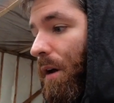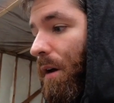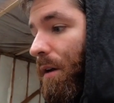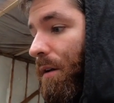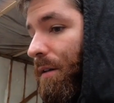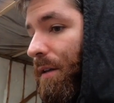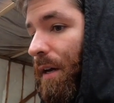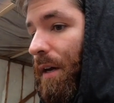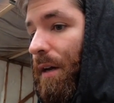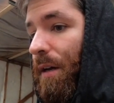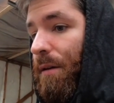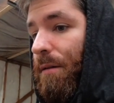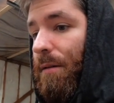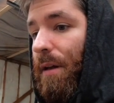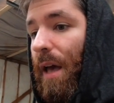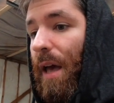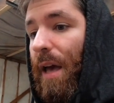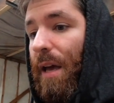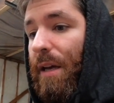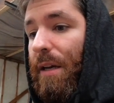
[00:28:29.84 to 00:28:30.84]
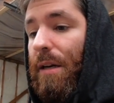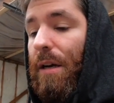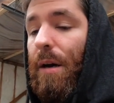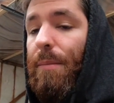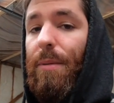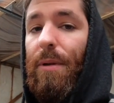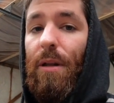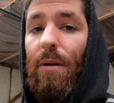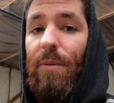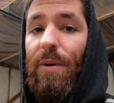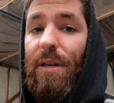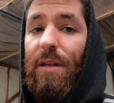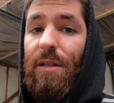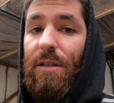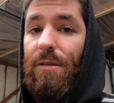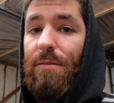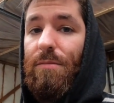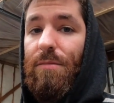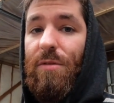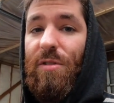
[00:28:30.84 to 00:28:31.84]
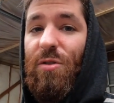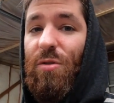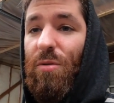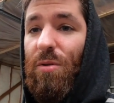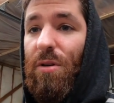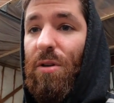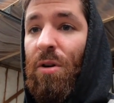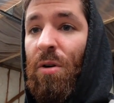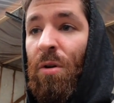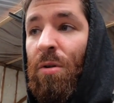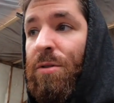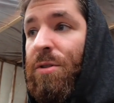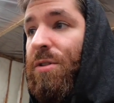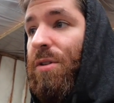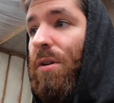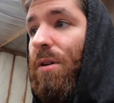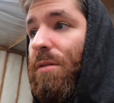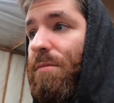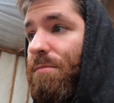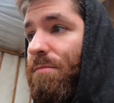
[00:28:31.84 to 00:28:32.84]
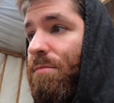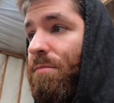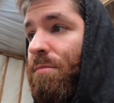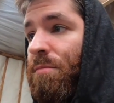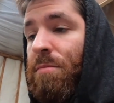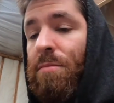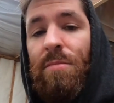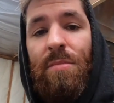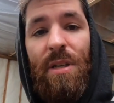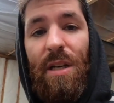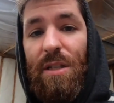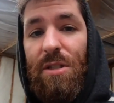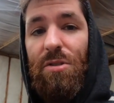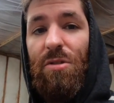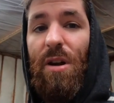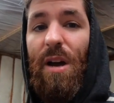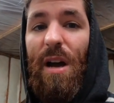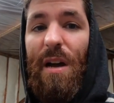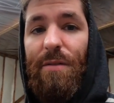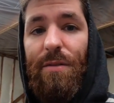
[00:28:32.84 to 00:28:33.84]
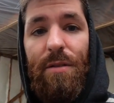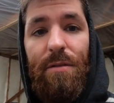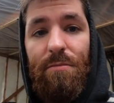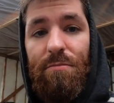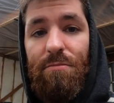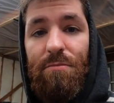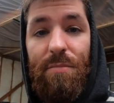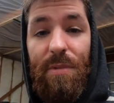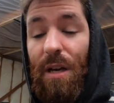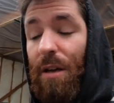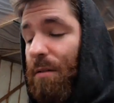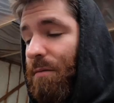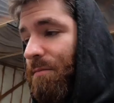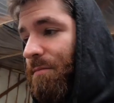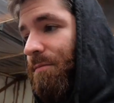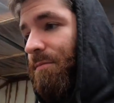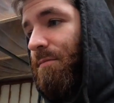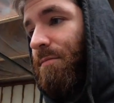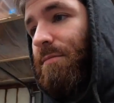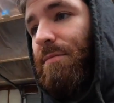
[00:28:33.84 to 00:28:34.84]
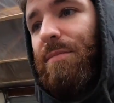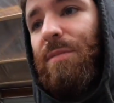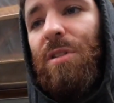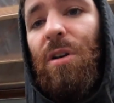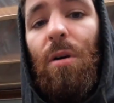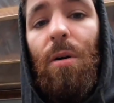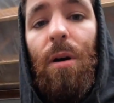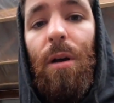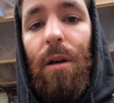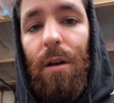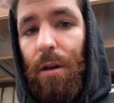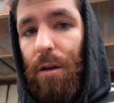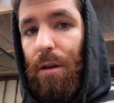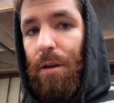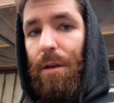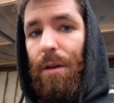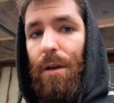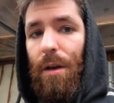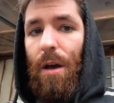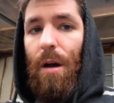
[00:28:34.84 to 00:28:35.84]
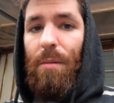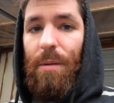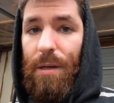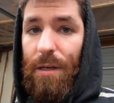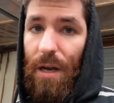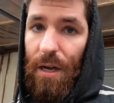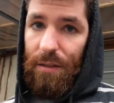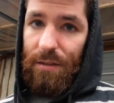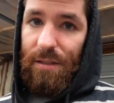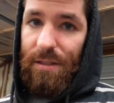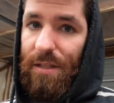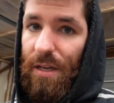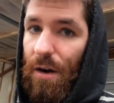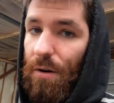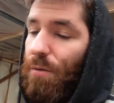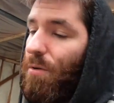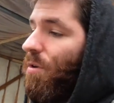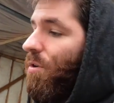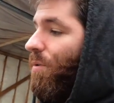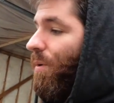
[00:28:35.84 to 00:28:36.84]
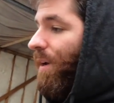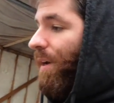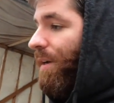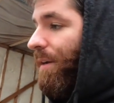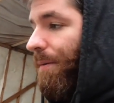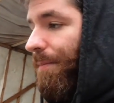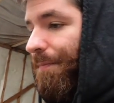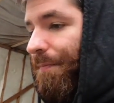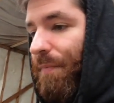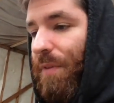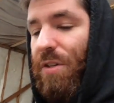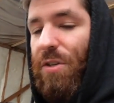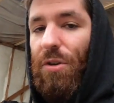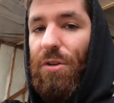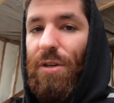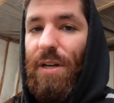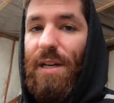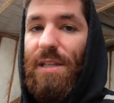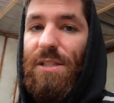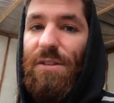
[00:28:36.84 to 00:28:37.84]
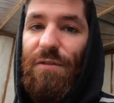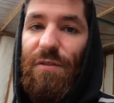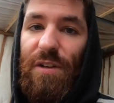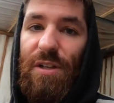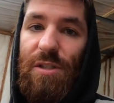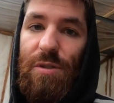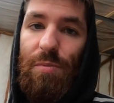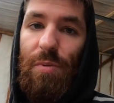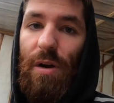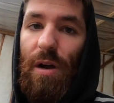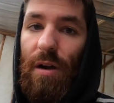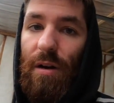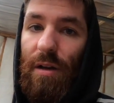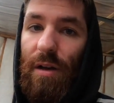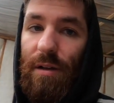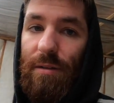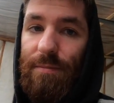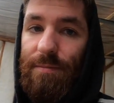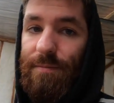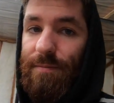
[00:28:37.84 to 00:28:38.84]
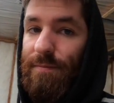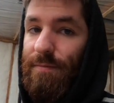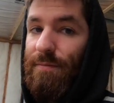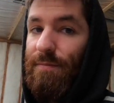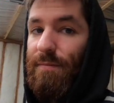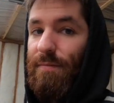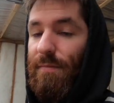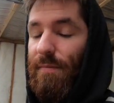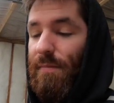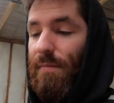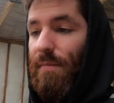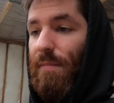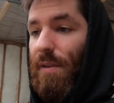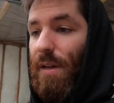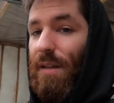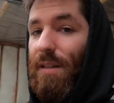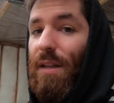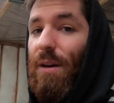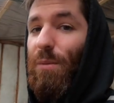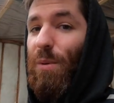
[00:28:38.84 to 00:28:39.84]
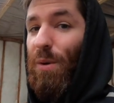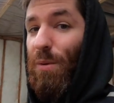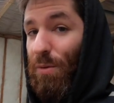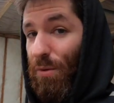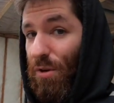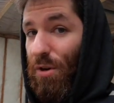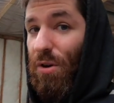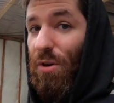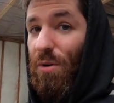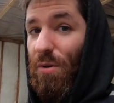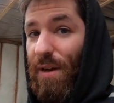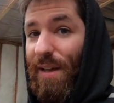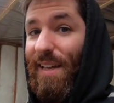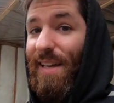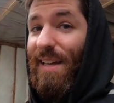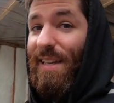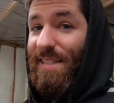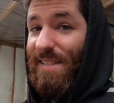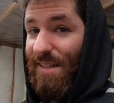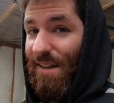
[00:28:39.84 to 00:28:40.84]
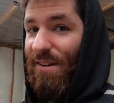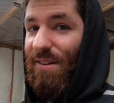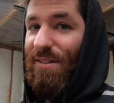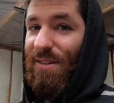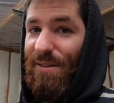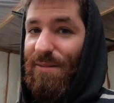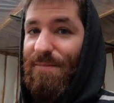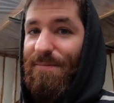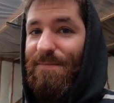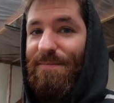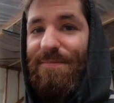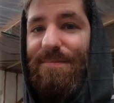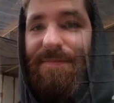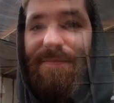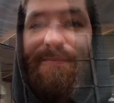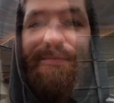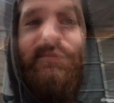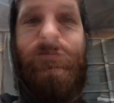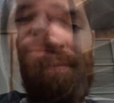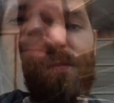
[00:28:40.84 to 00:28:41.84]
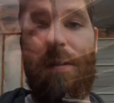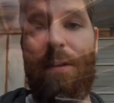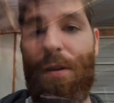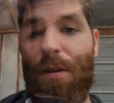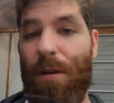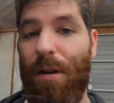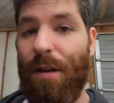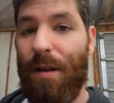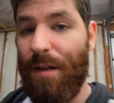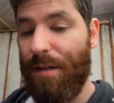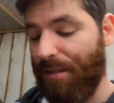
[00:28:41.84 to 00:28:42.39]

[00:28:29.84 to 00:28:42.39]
and then hang it up, and then we can do a cold start and test drive, and yeah. So I'm gonna knock this out real quick, show you guys the finished product, and then we will go and get some good. All right